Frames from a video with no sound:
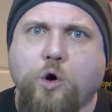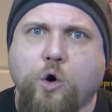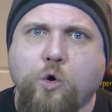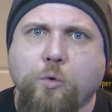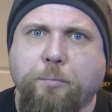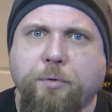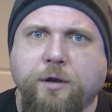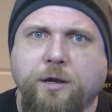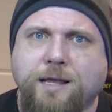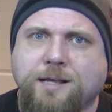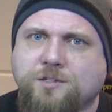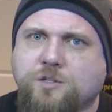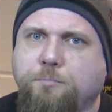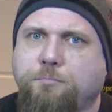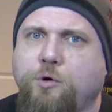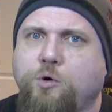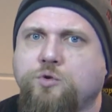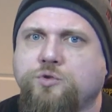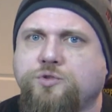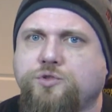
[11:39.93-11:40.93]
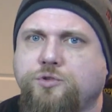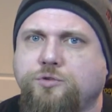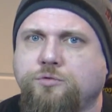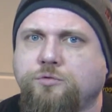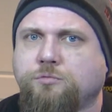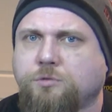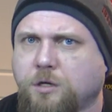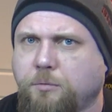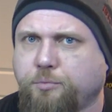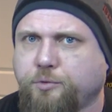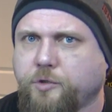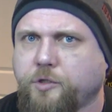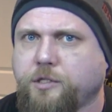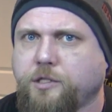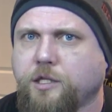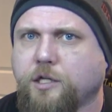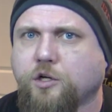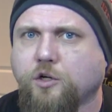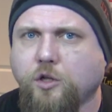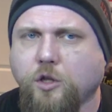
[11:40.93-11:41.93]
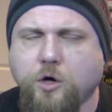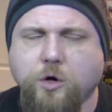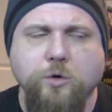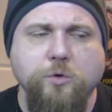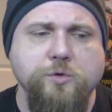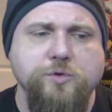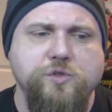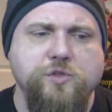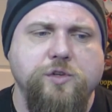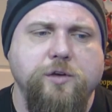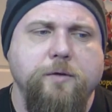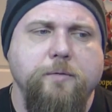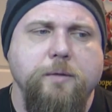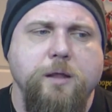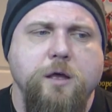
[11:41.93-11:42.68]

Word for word: open as opposed to completely closed.